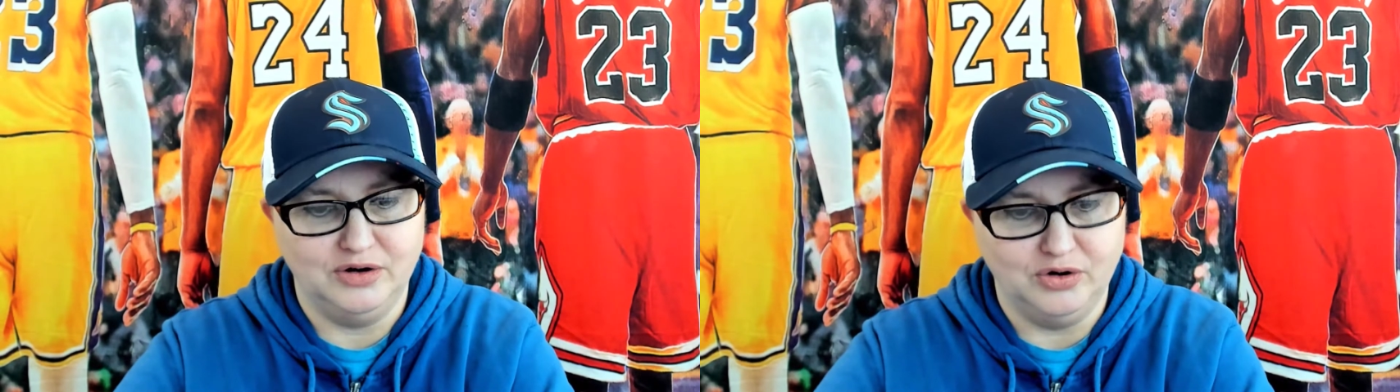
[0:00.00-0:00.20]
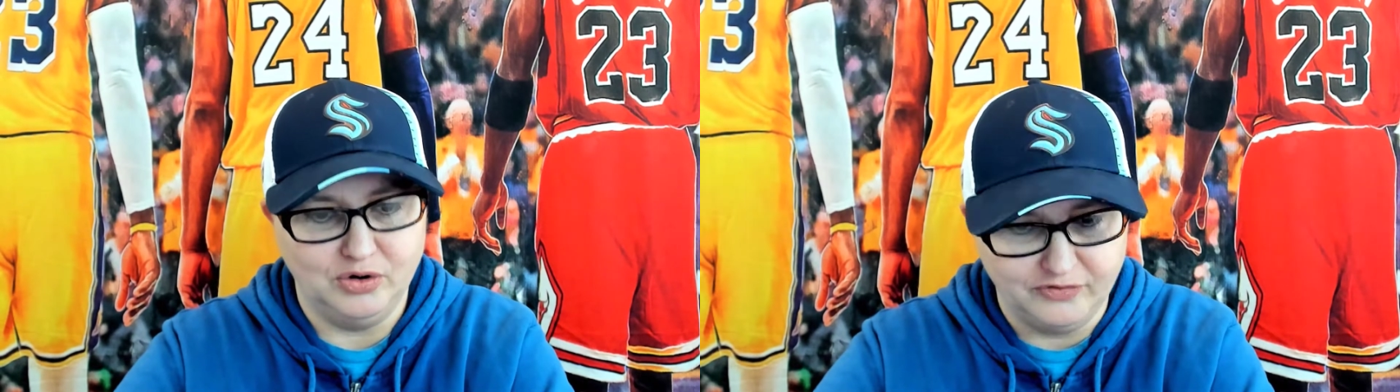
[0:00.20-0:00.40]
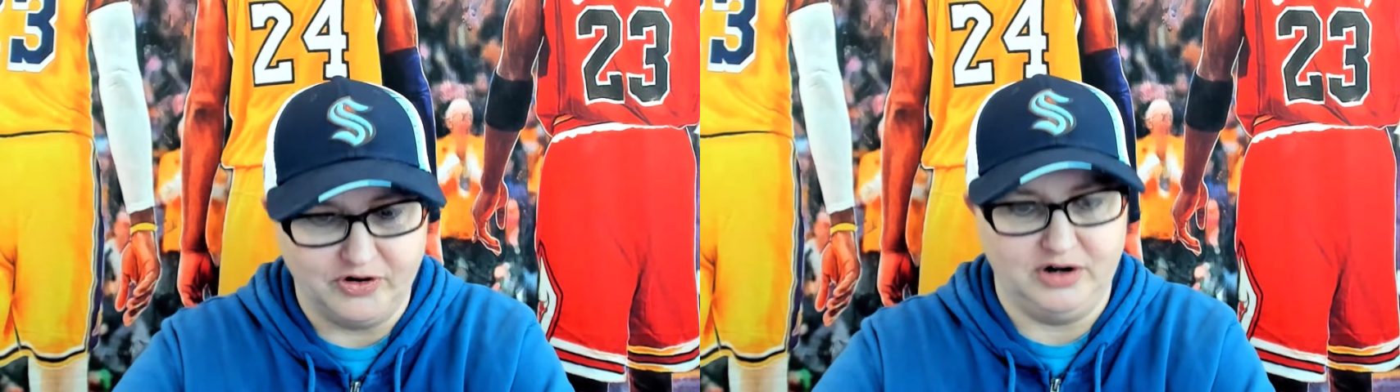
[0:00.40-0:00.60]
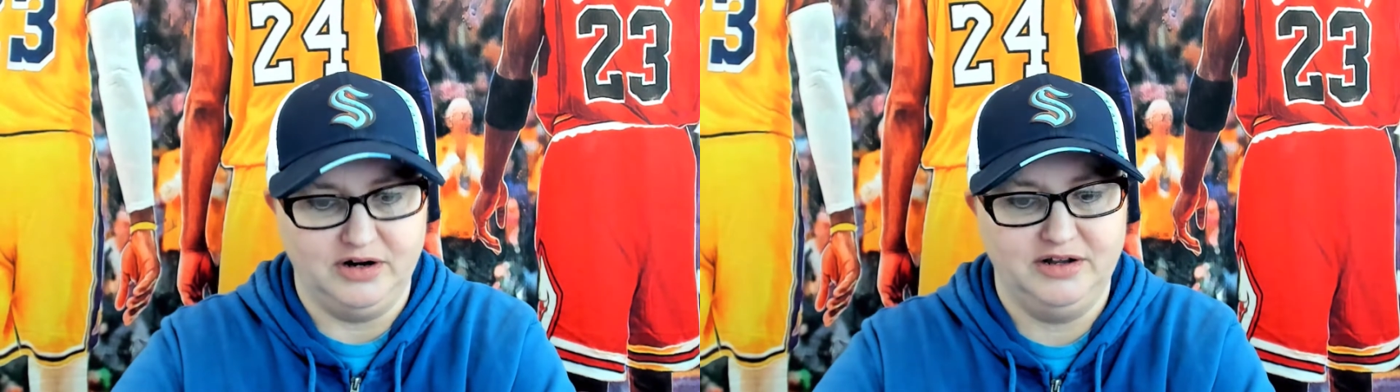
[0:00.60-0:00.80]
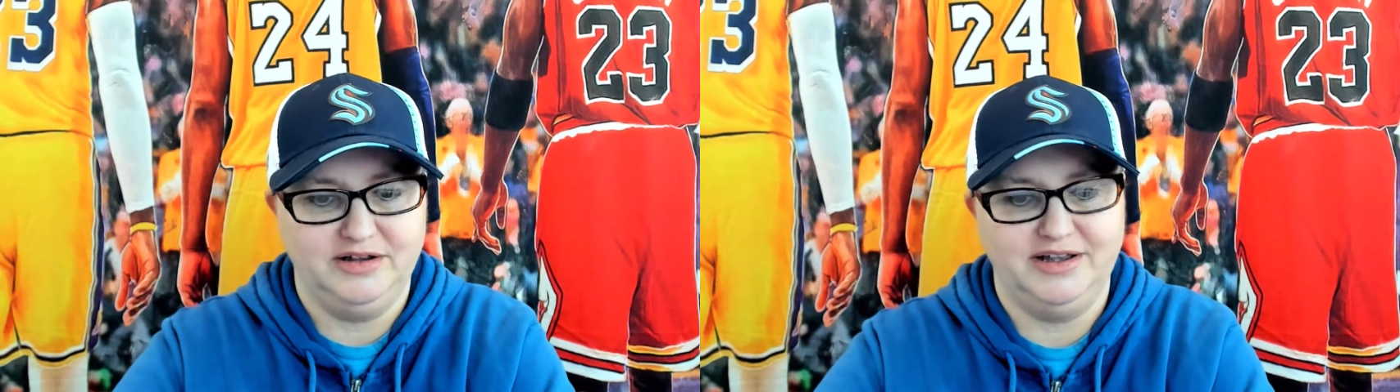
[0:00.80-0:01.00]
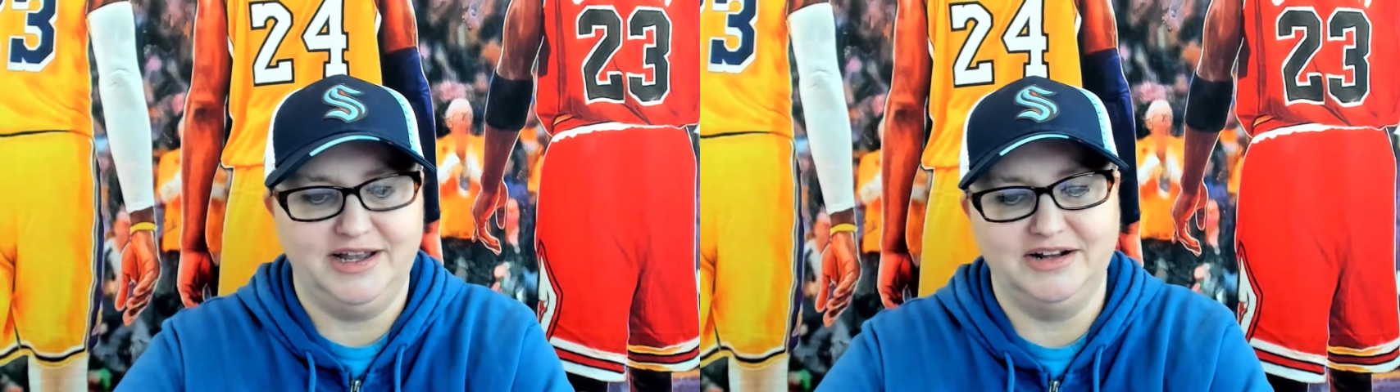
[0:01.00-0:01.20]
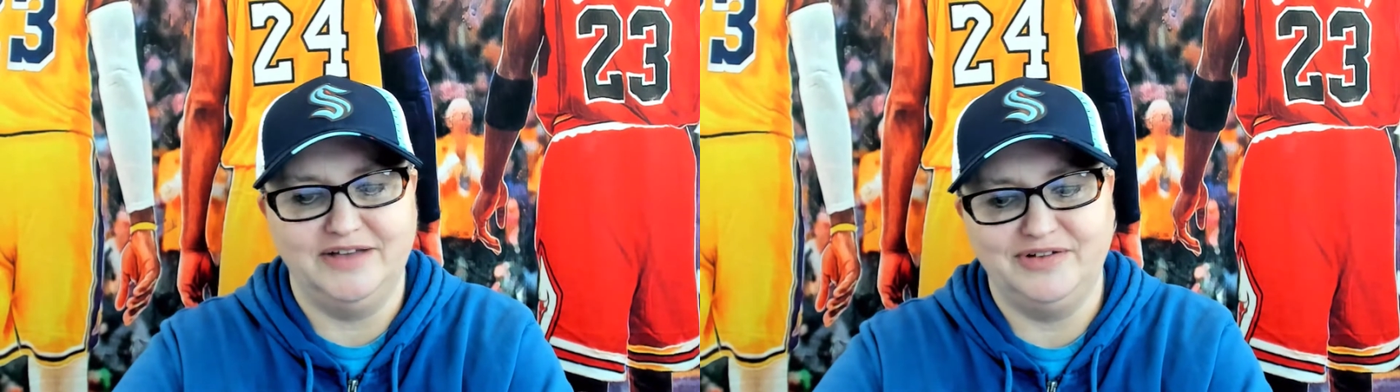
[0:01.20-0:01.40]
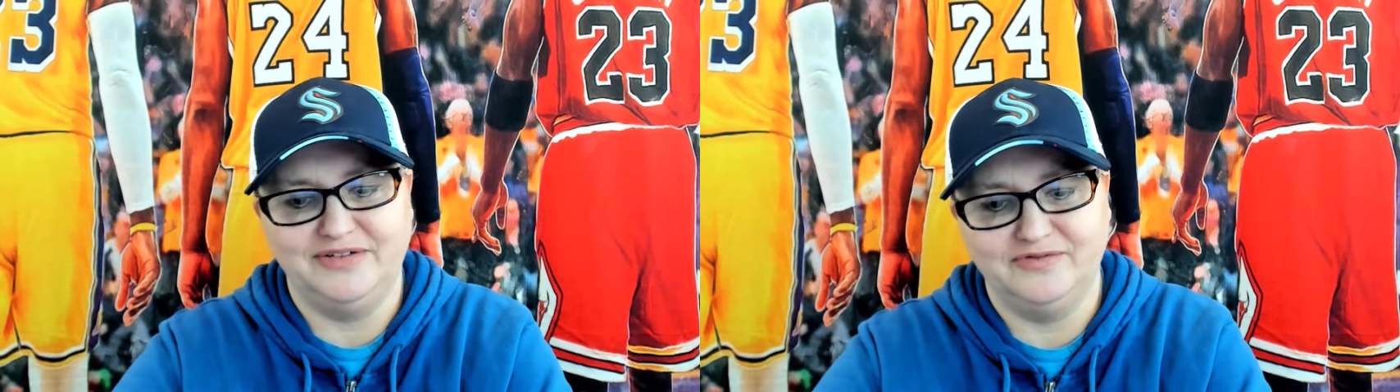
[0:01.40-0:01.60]
over, and
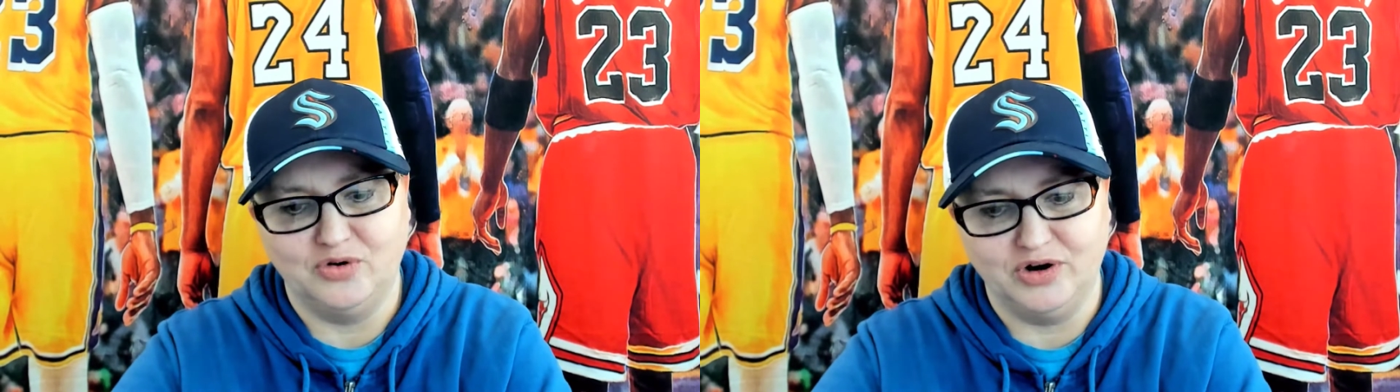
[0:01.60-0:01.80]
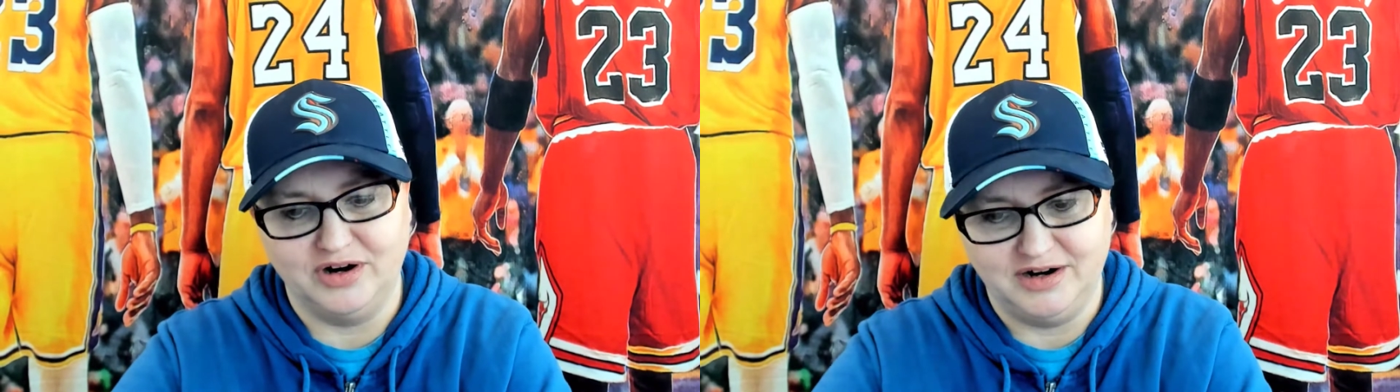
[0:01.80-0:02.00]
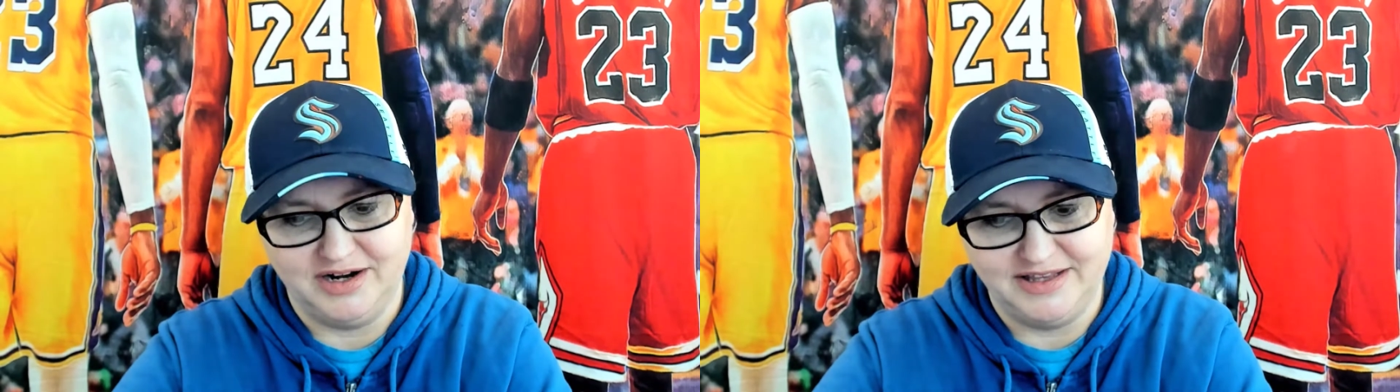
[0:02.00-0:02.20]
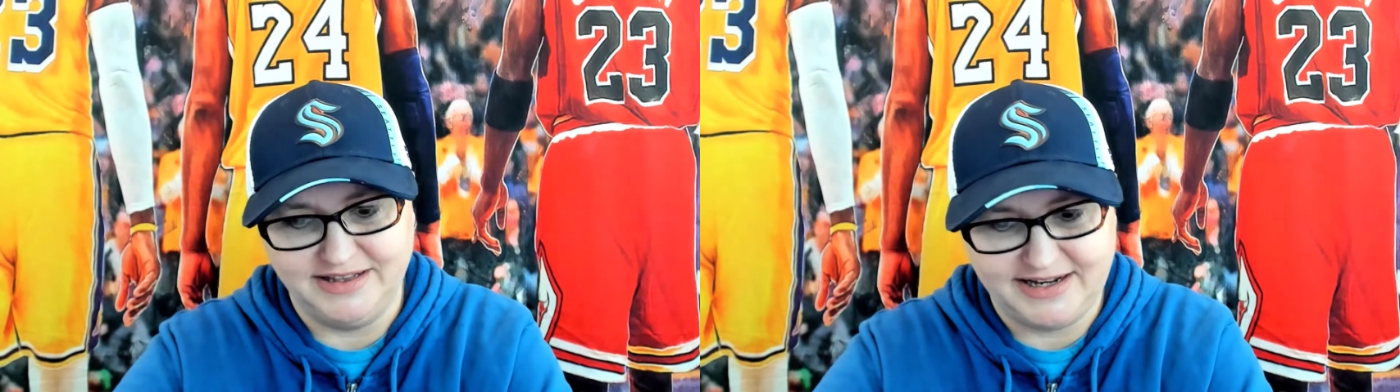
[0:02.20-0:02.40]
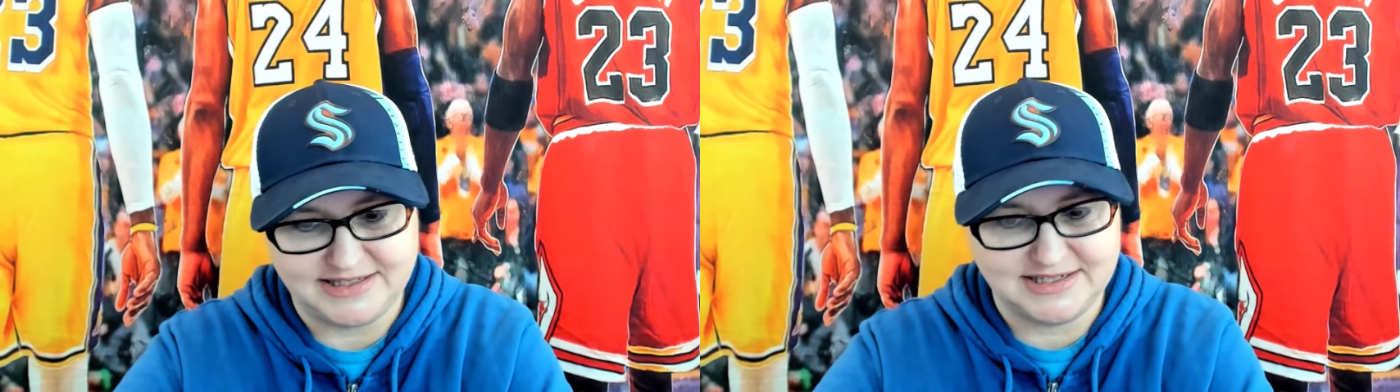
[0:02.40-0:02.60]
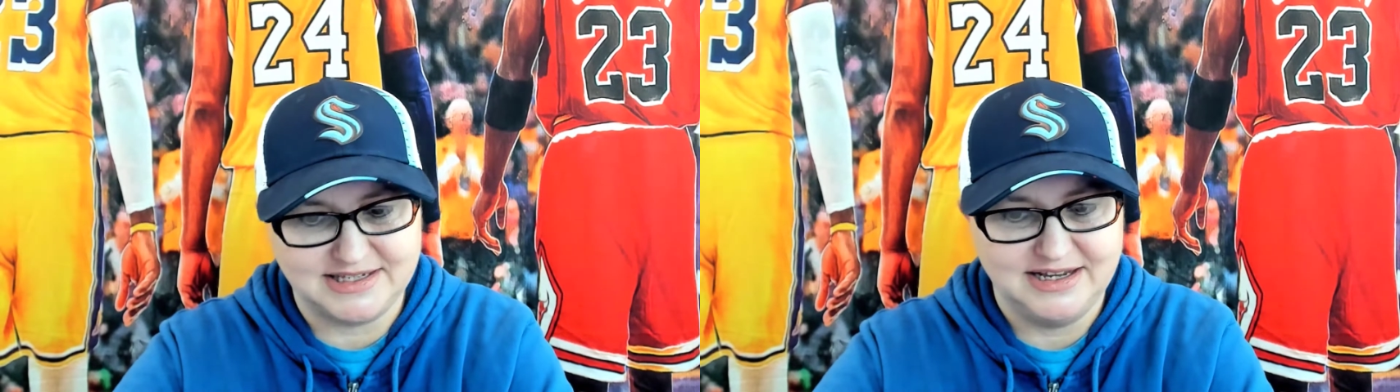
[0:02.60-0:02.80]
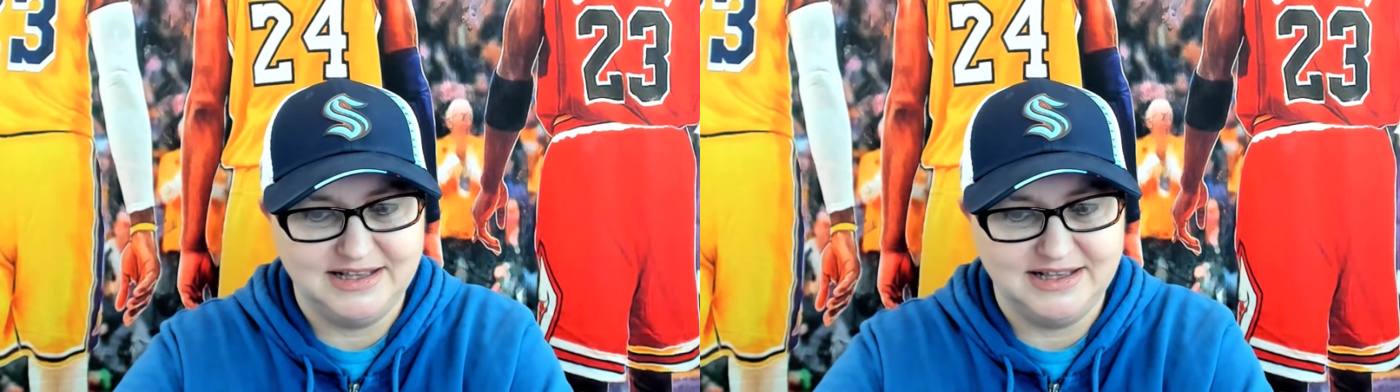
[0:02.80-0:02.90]
11-4 in the Nets'